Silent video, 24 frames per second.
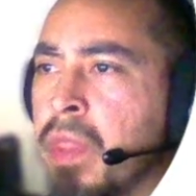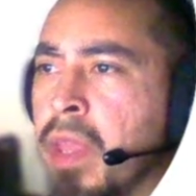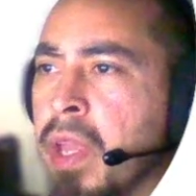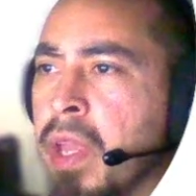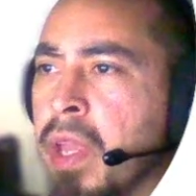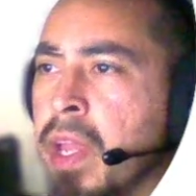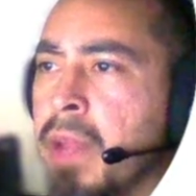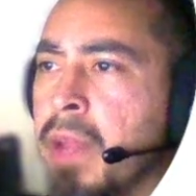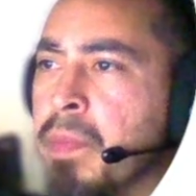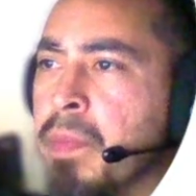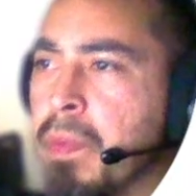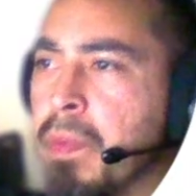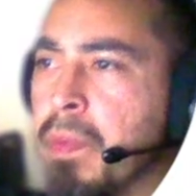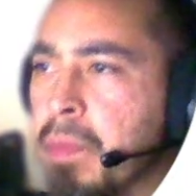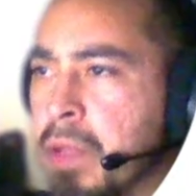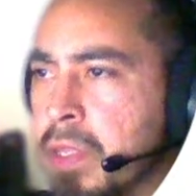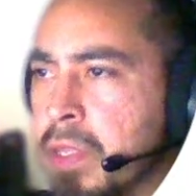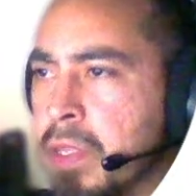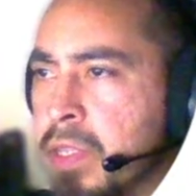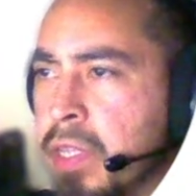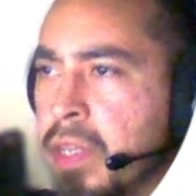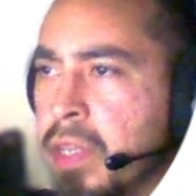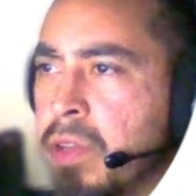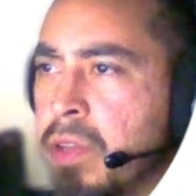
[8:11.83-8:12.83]
Abram
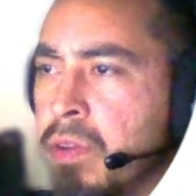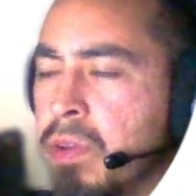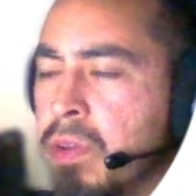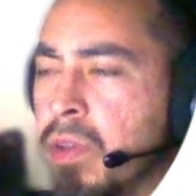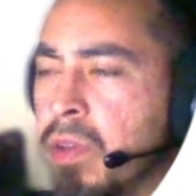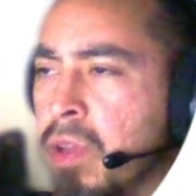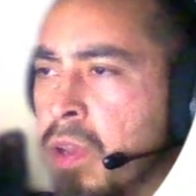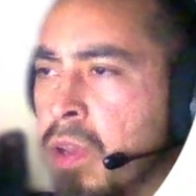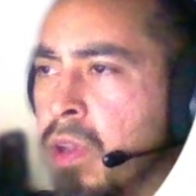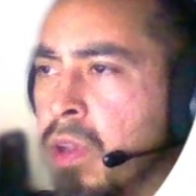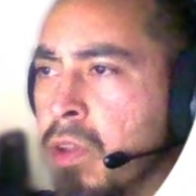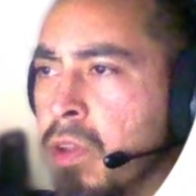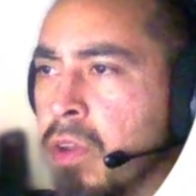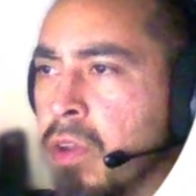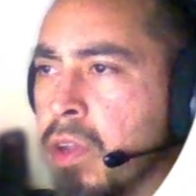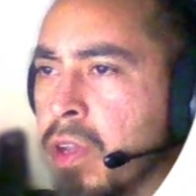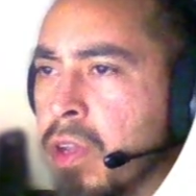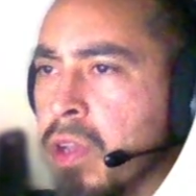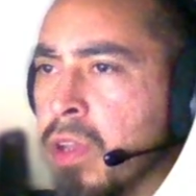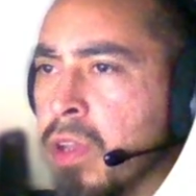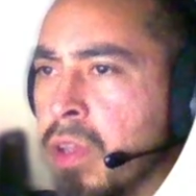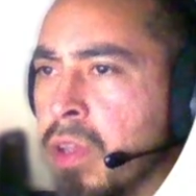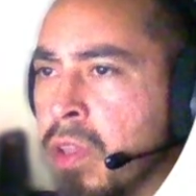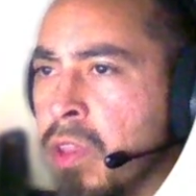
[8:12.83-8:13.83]
continued, Look,
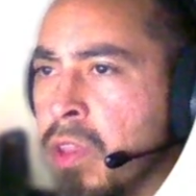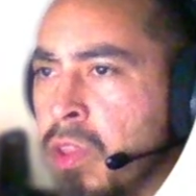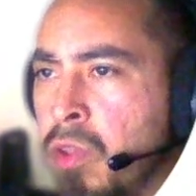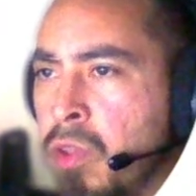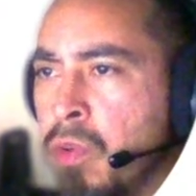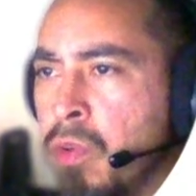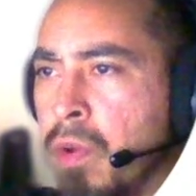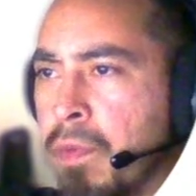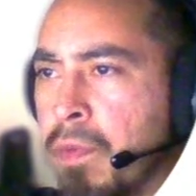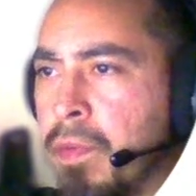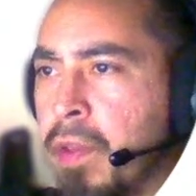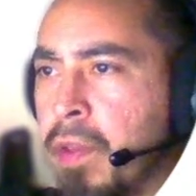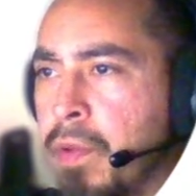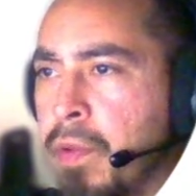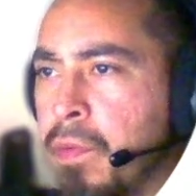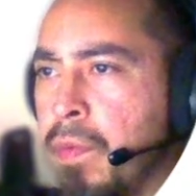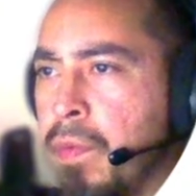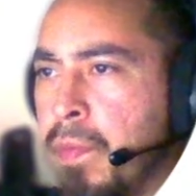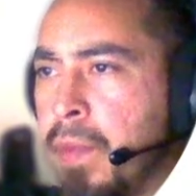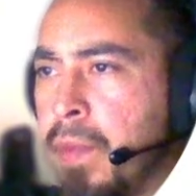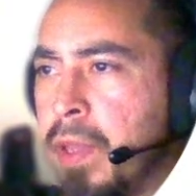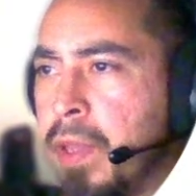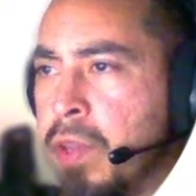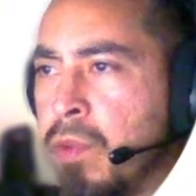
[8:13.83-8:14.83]
you have given
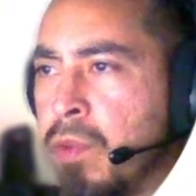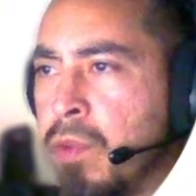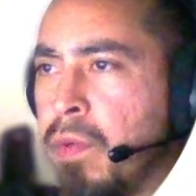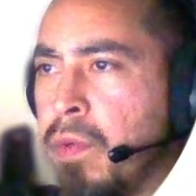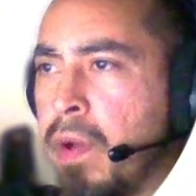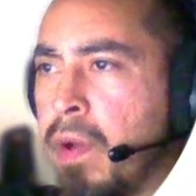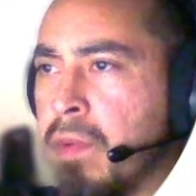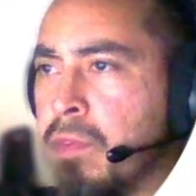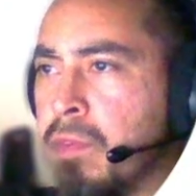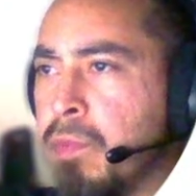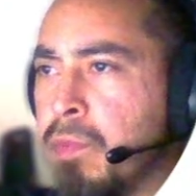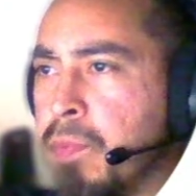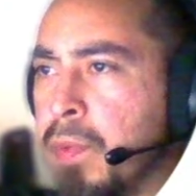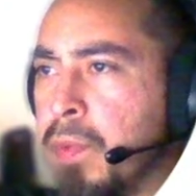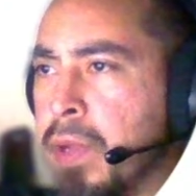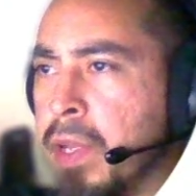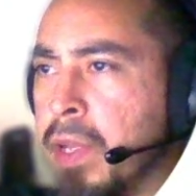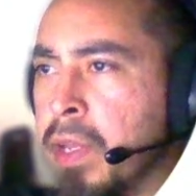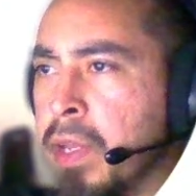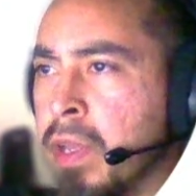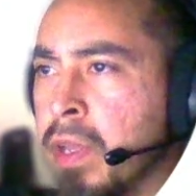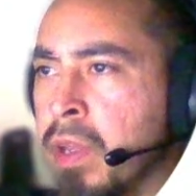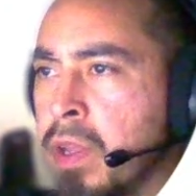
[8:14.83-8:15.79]
me no offspring,